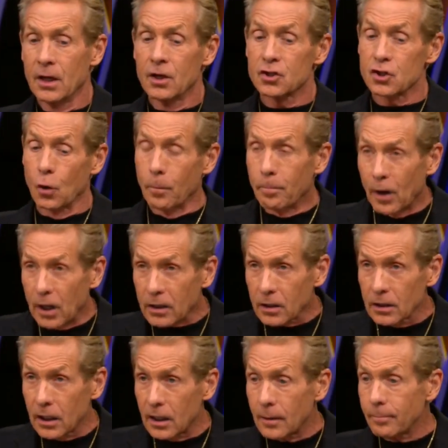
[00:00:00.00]
So
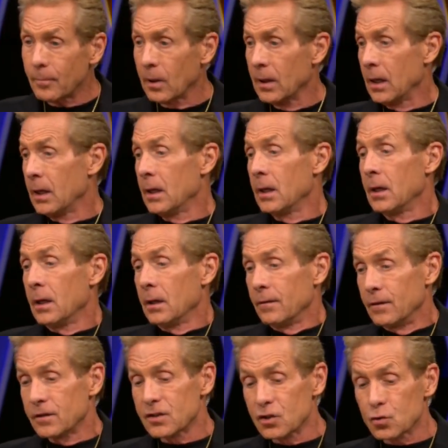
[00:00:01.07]
buckle up.
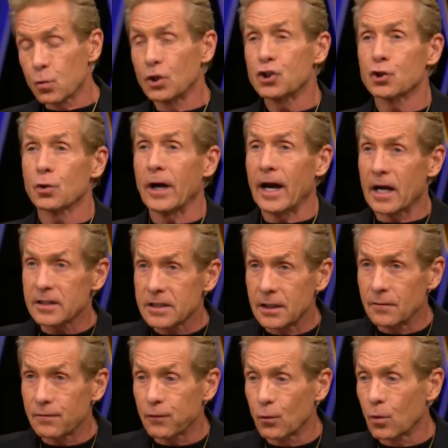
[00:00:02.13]
this is what you're
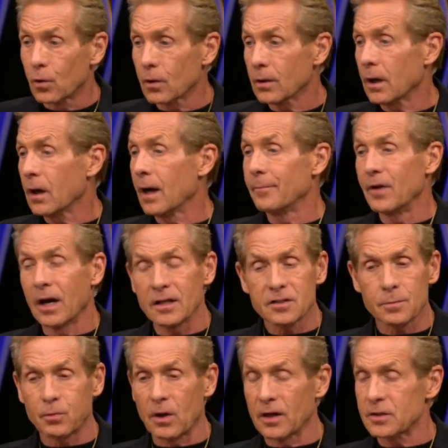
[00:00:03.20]
asking for. I'm not
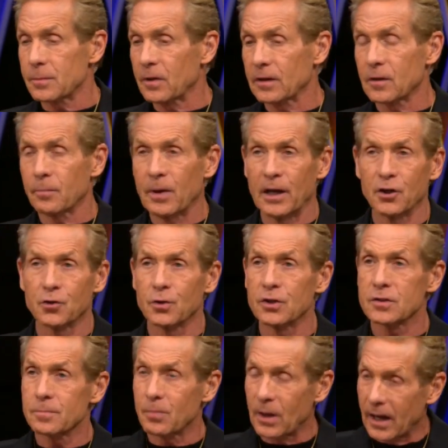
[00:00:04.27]
surprised about the
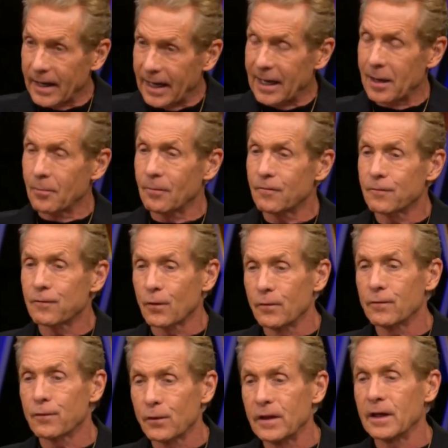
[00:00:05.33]
Patriots, but I am for
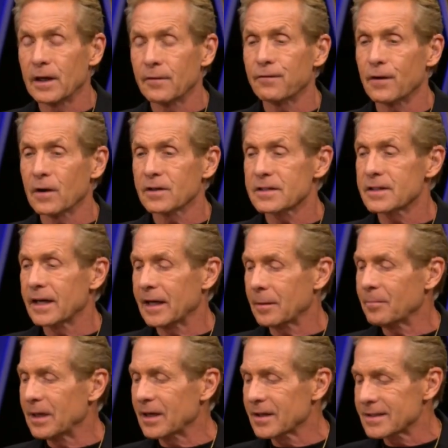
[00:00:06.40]
the NFL's
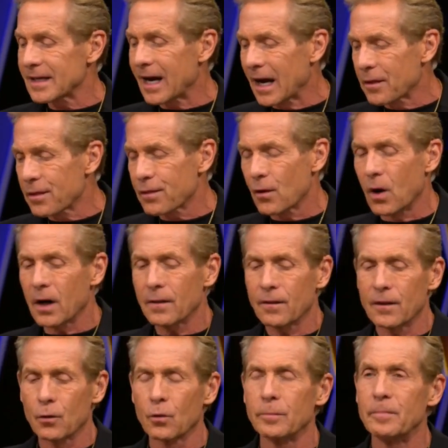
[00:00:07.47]
sake, because I thought
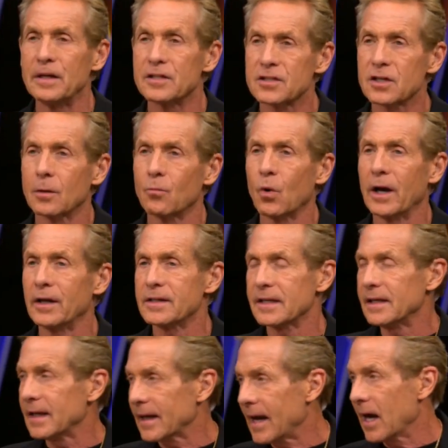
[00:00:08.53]
there would be some way to
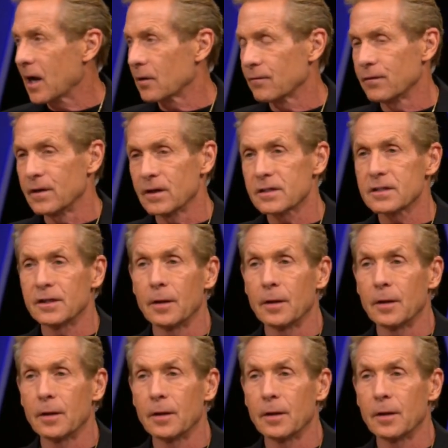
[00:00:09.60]
get out of this.